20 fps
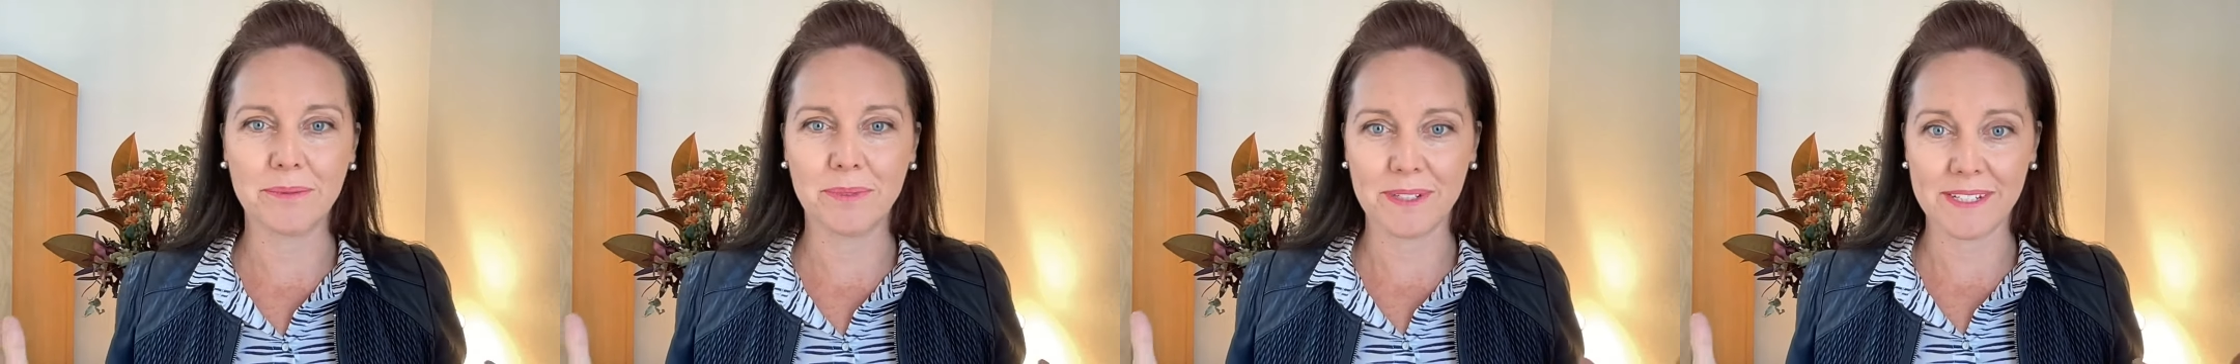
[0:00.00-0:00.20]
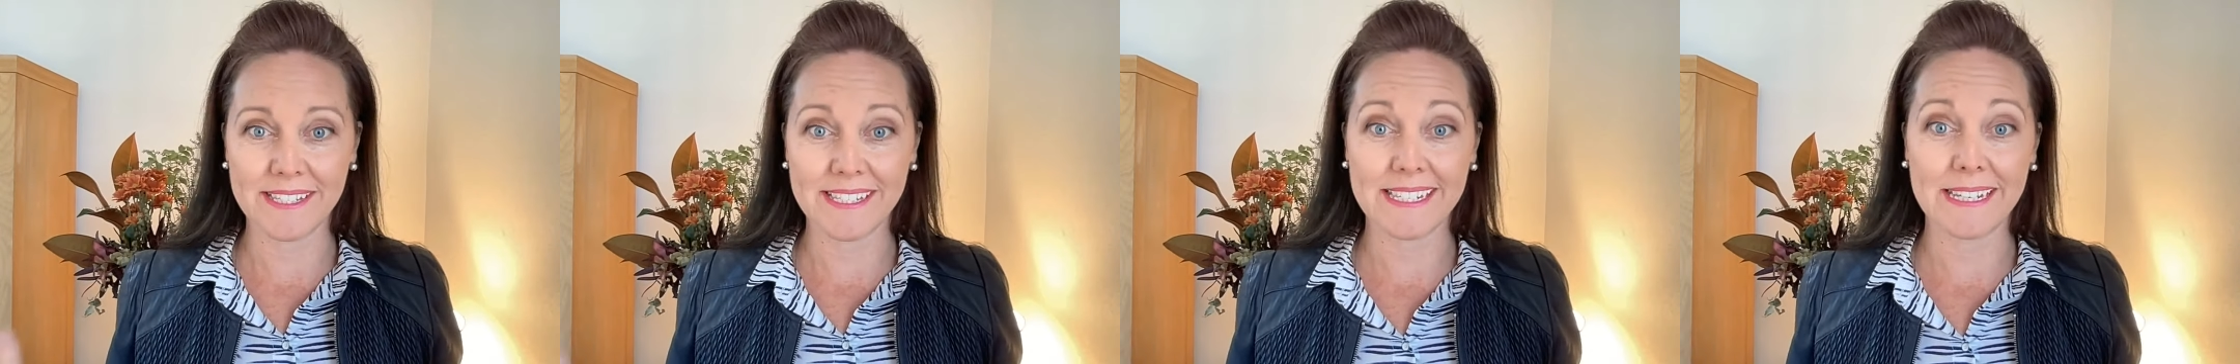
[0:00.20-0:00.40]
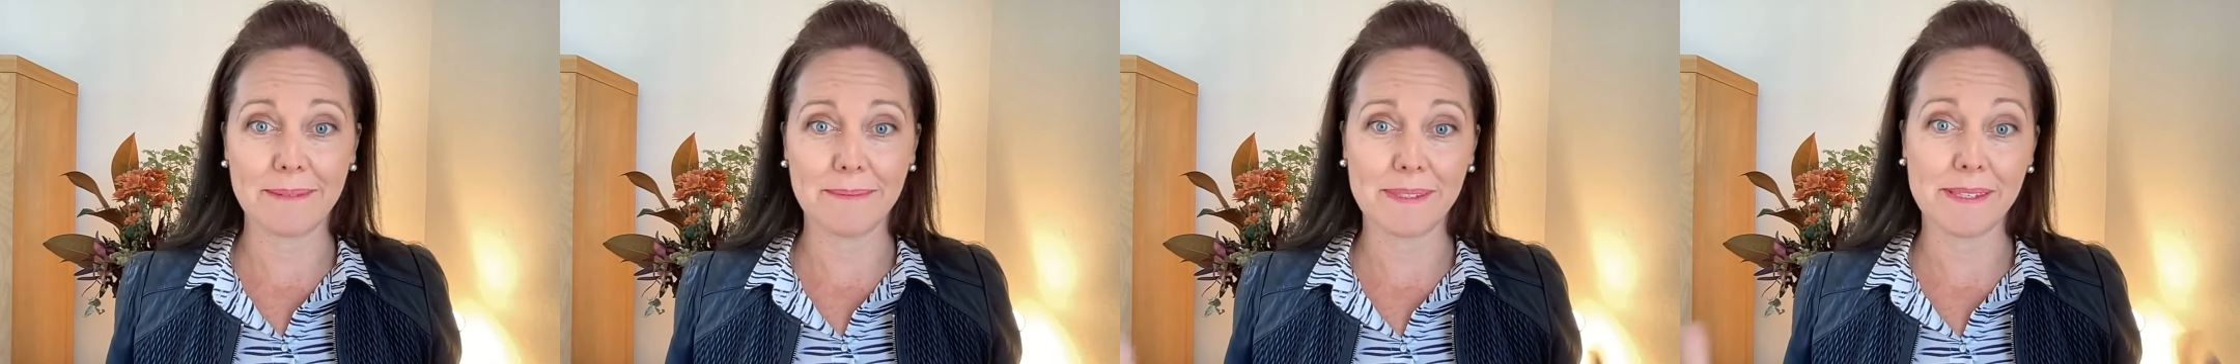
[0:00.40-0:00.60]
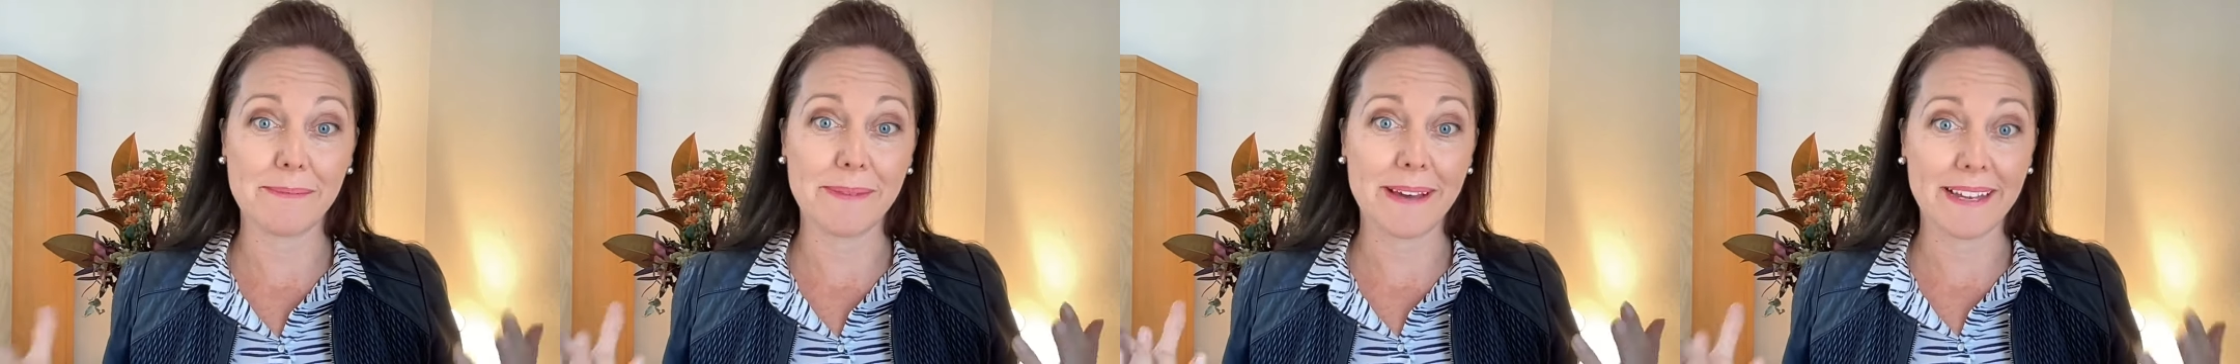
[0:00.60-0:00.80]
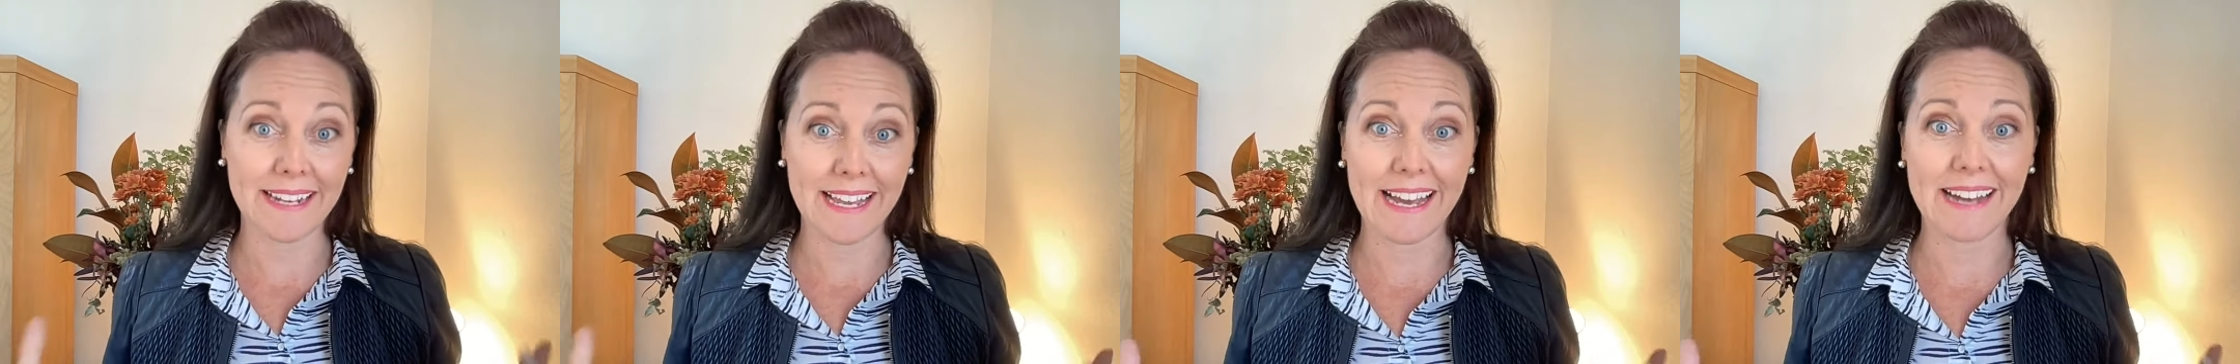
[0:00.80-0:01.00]
wants tips
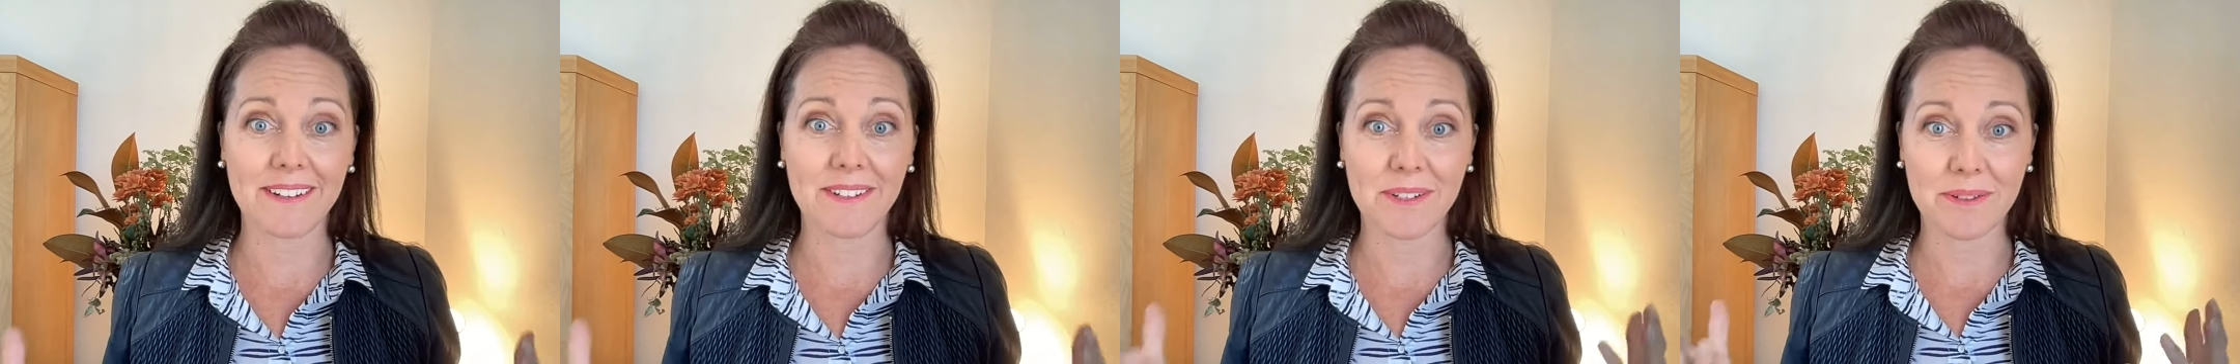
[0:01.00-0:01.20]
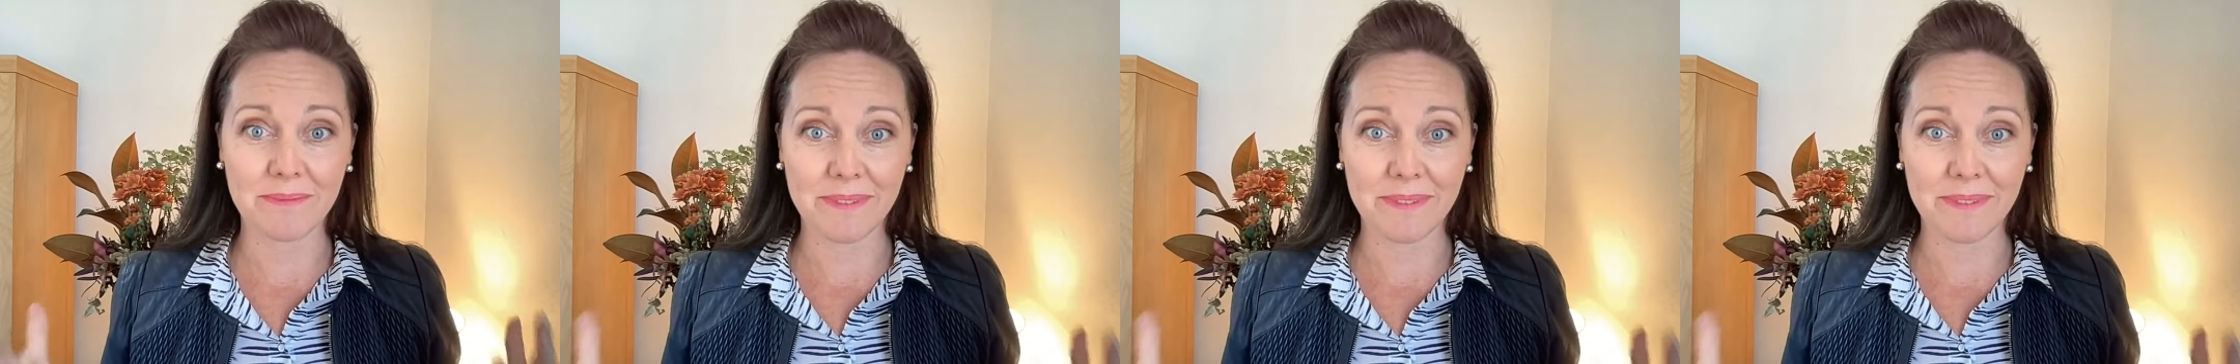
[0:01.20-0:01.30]
about how to